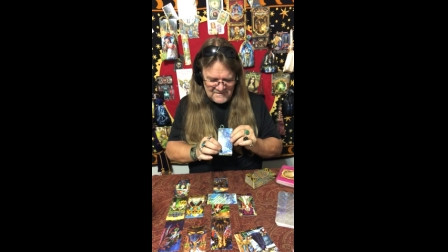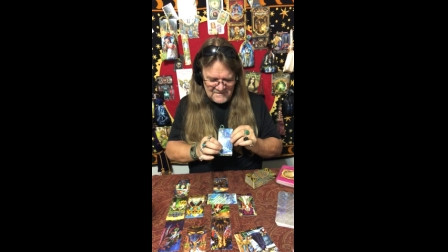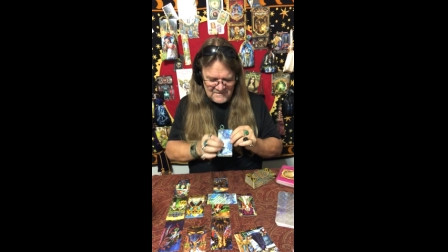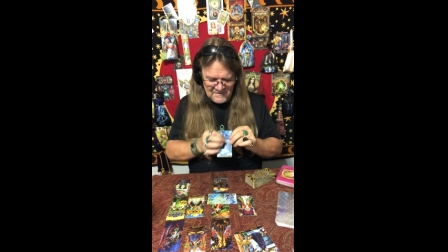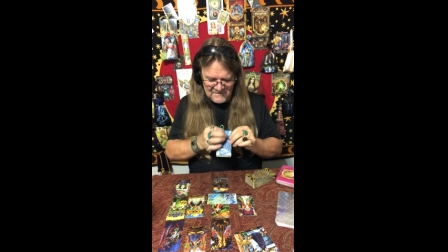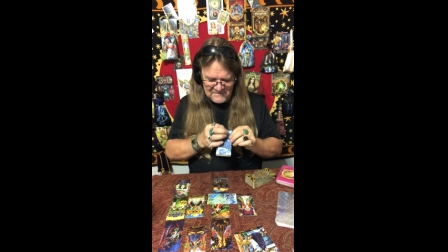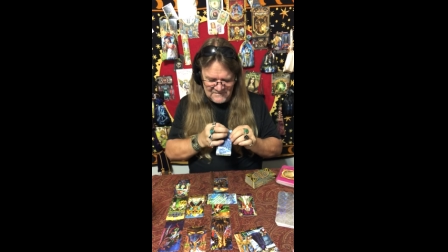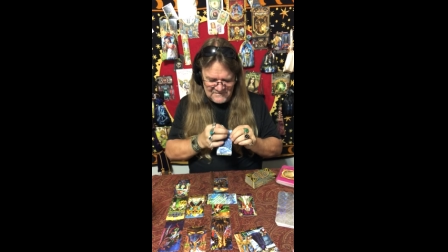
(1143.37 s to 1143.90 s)
You
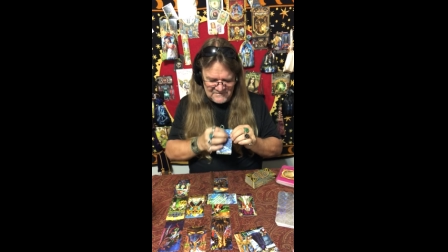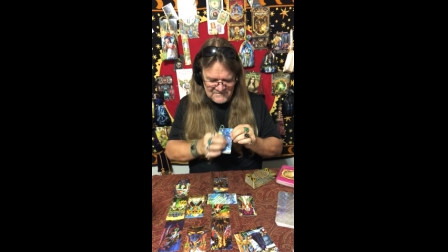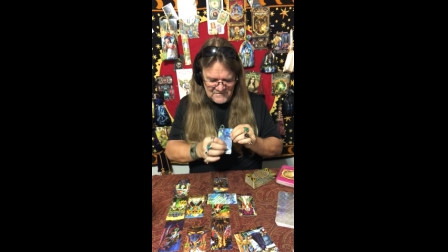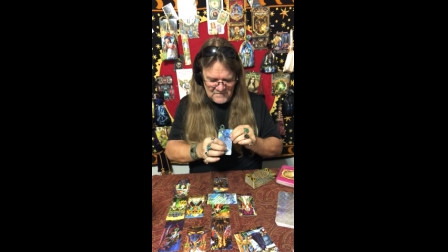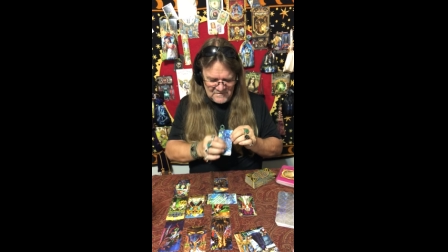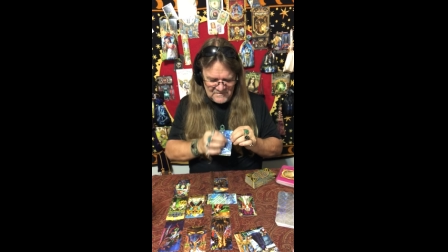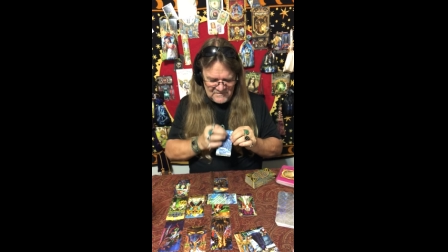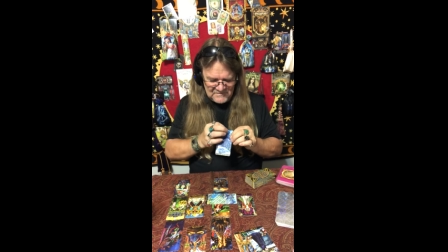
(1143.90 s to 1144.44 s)
know, this is
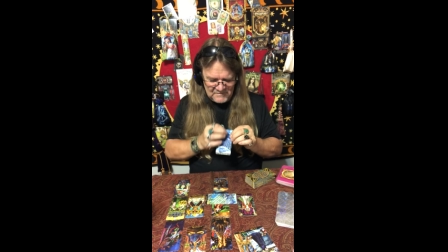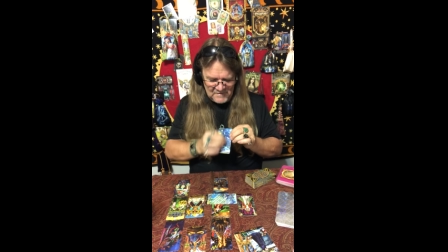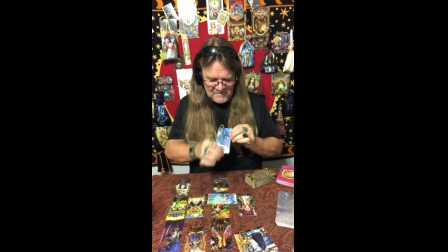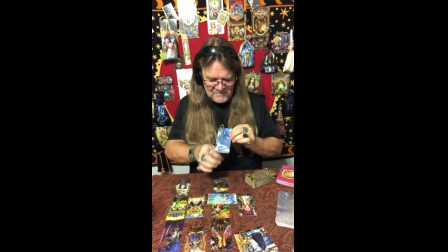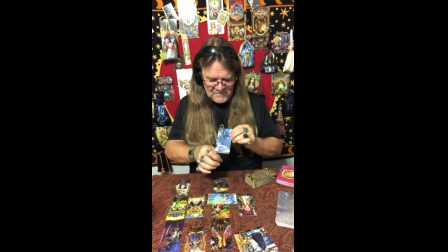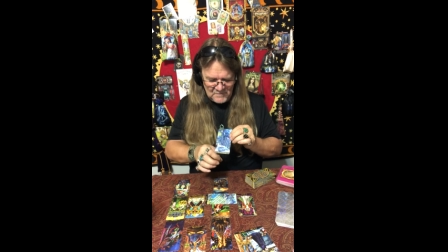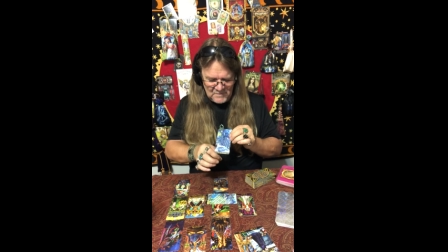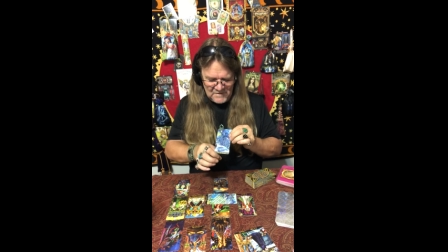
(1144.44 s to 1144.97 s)
doing the
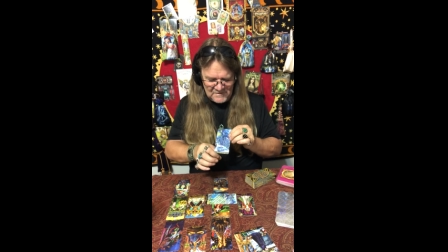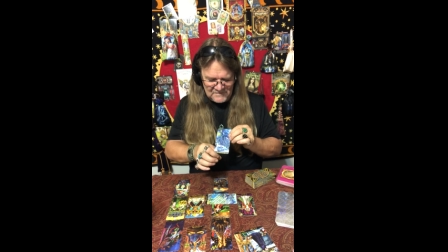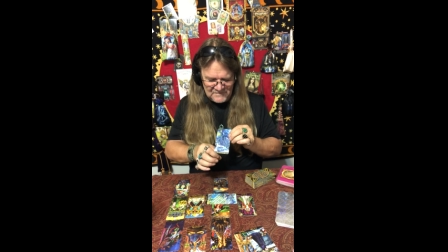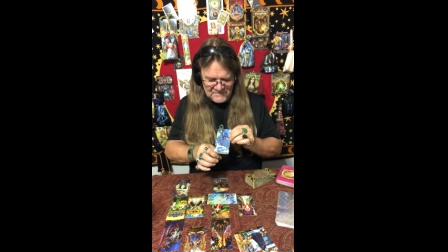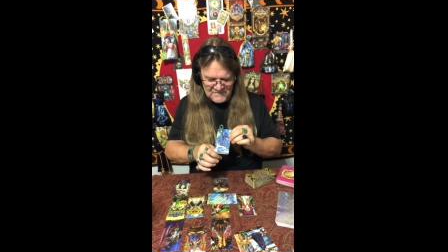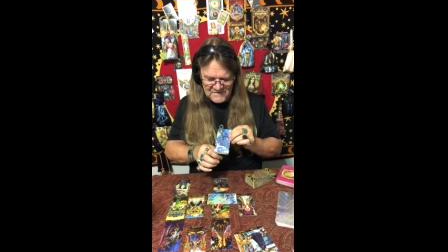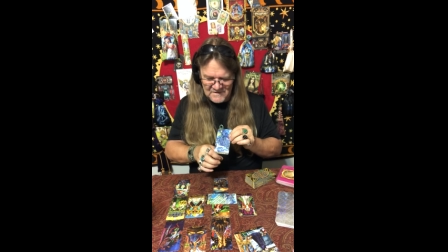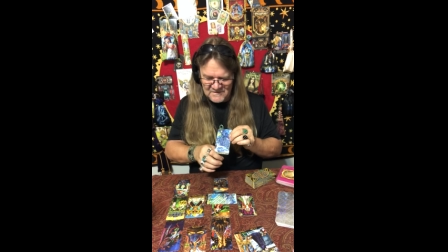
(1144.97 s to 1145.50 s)
spiritual work
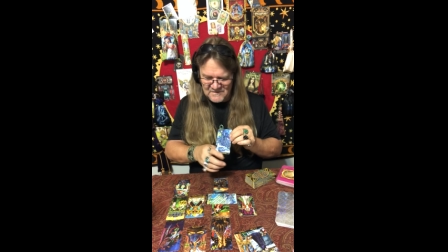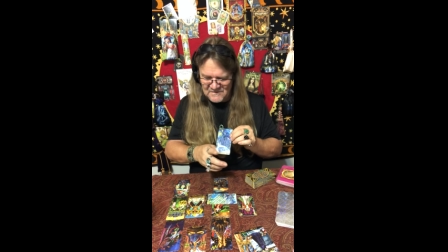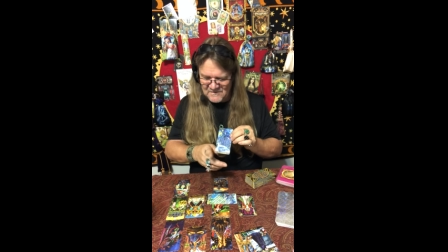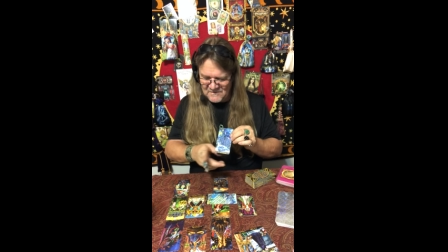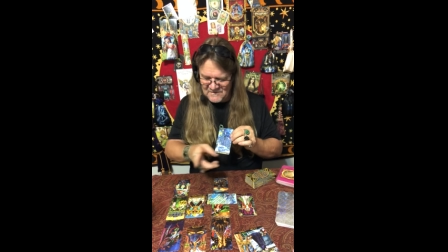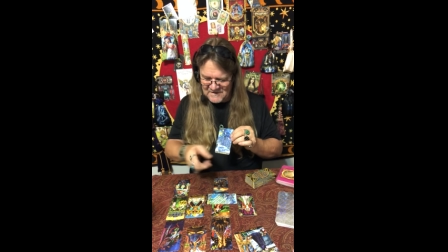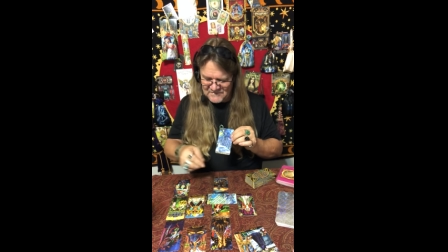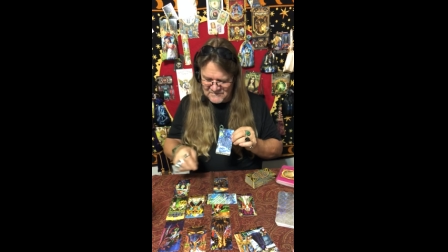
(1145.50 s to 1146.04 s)
that you need to
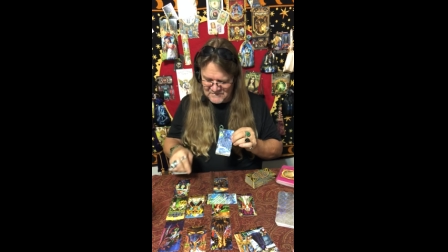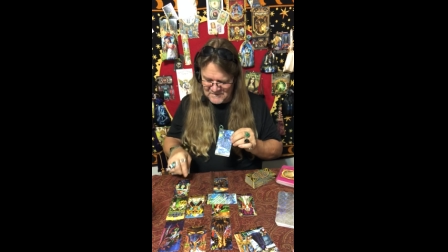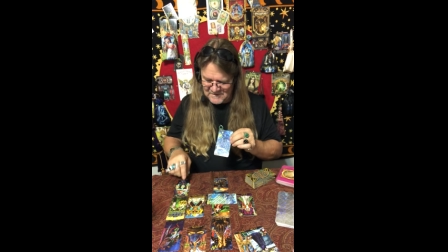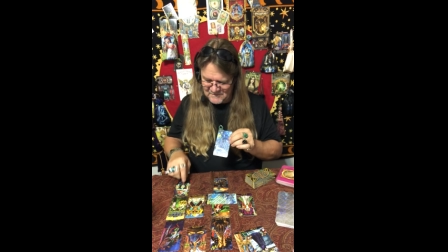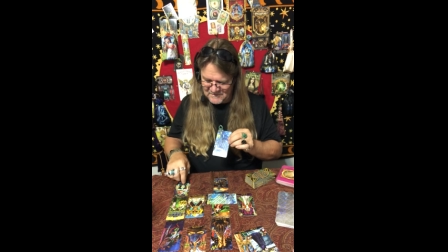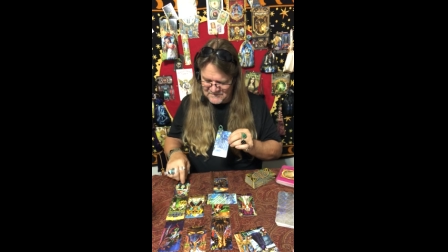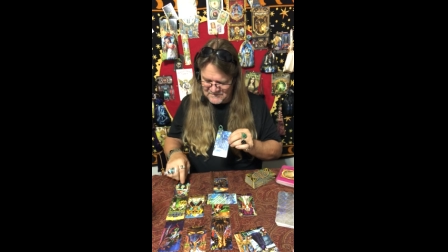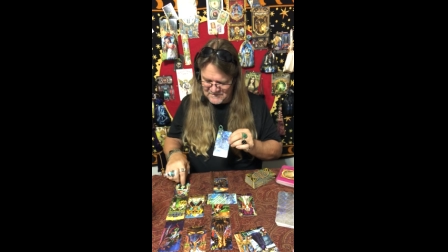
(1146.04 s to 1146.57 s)
do. That's really
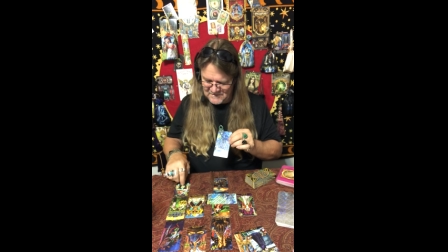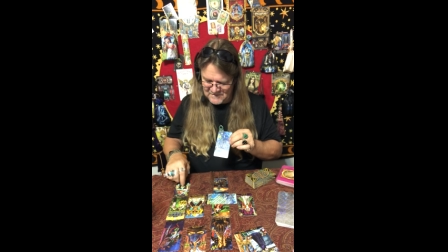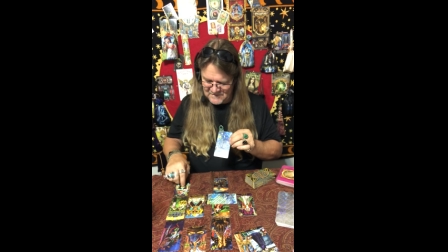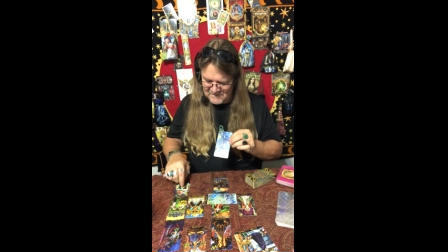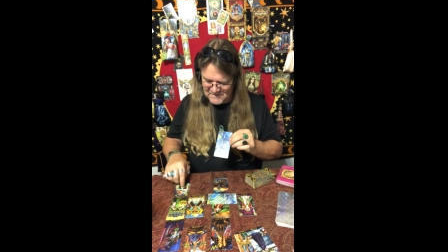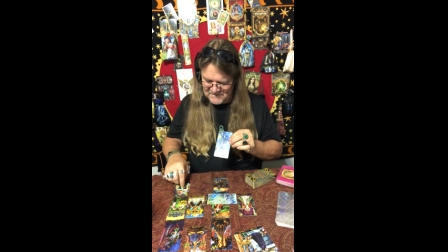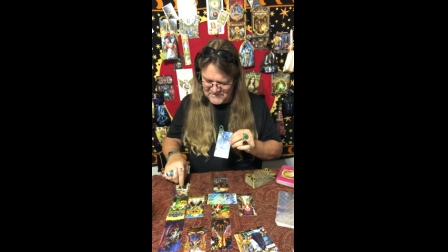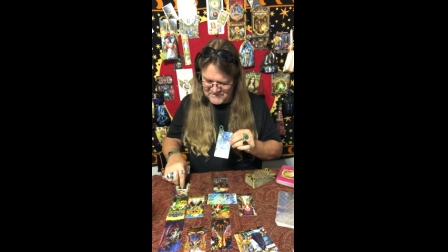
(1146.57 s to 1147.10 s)
what, you know,
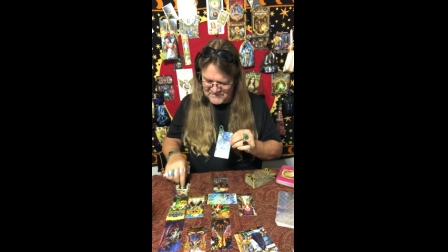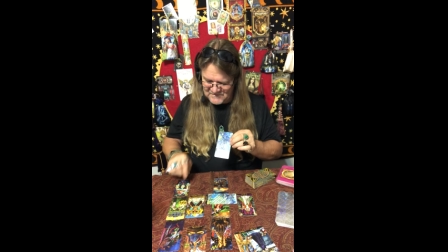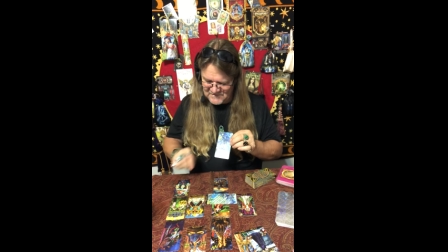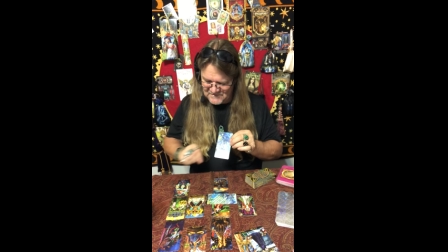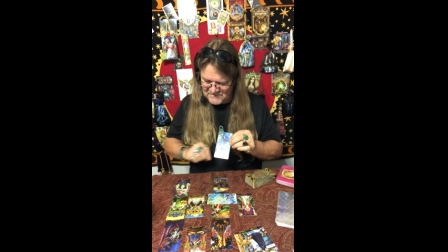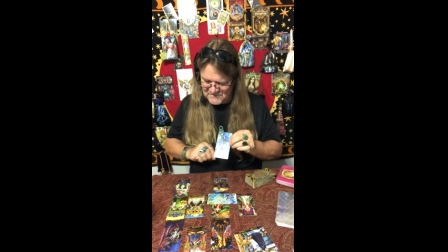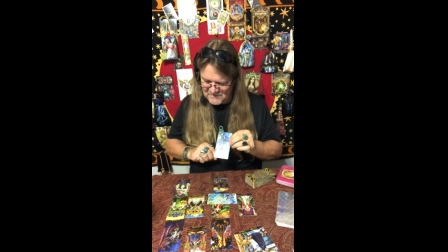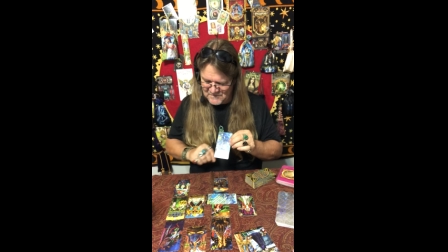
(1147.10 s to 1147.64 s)
the magician
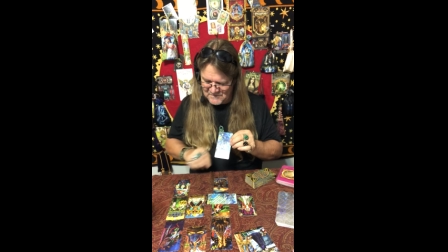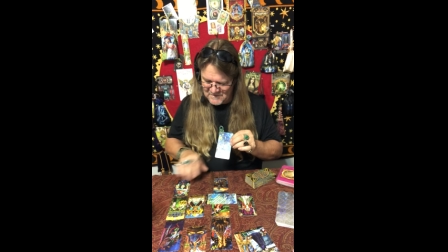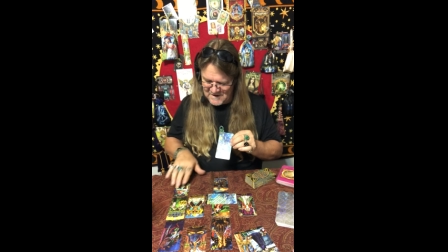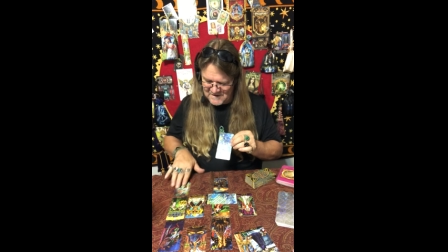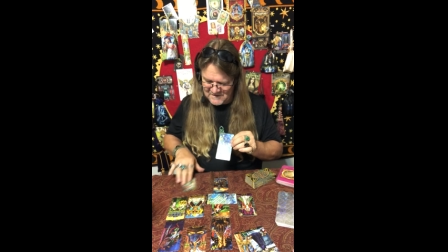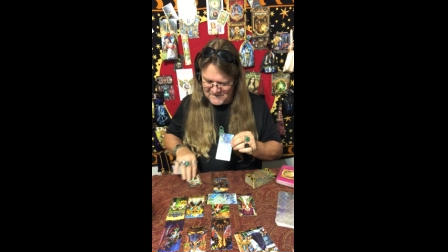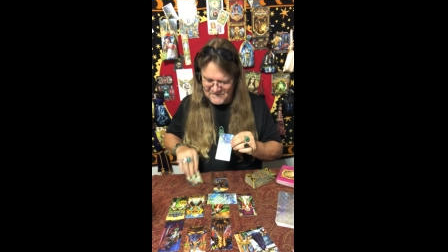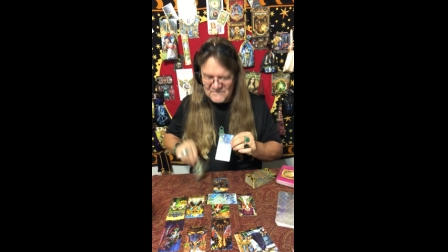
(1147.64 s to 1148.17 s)
is doing
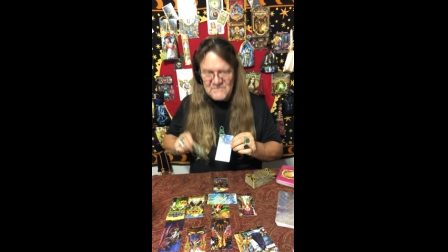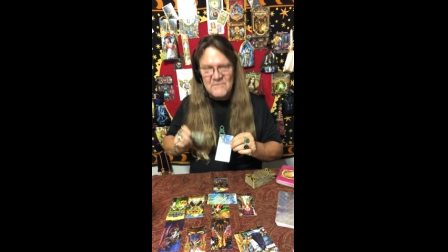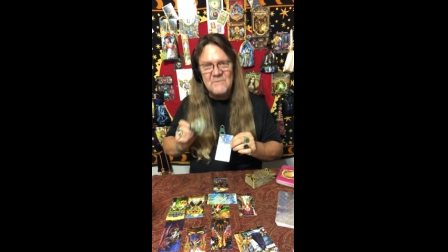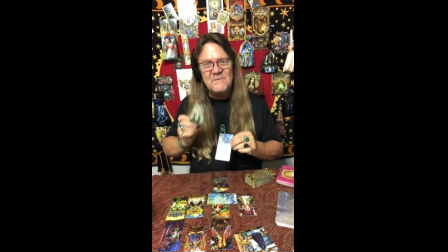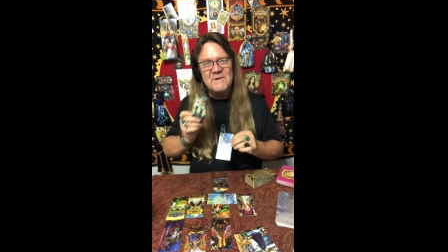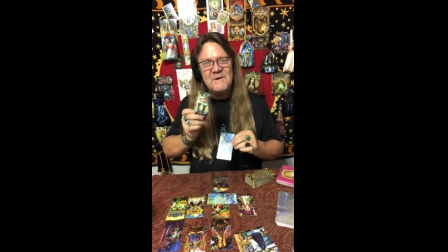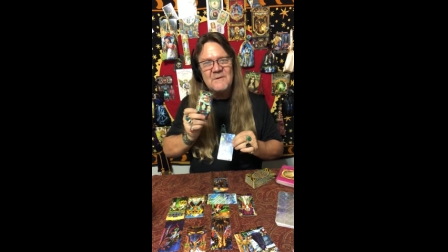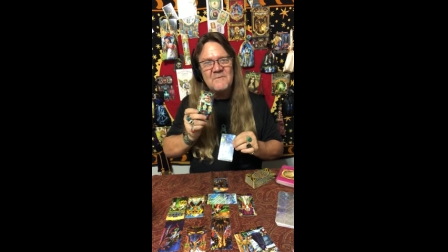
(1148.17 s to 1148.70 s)
right here. He's
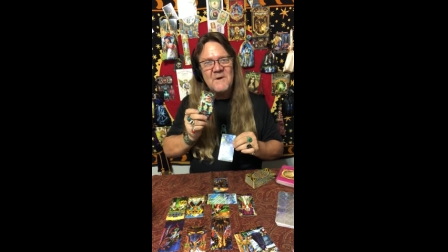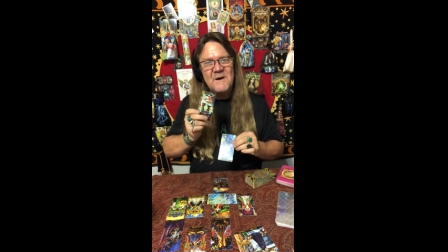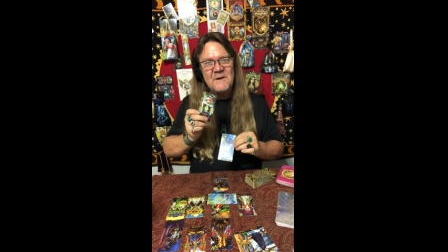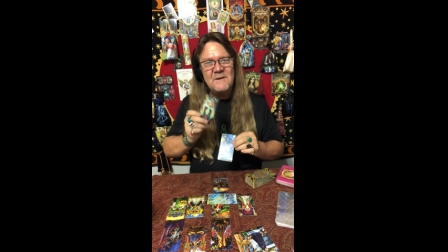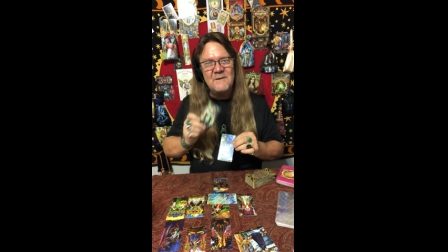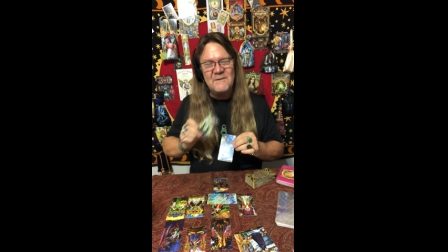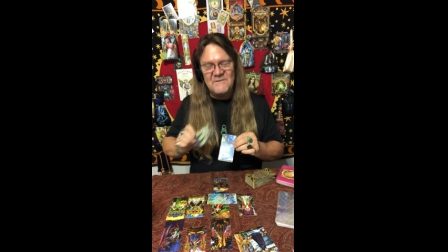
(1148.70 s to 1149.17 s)
tuned in right here.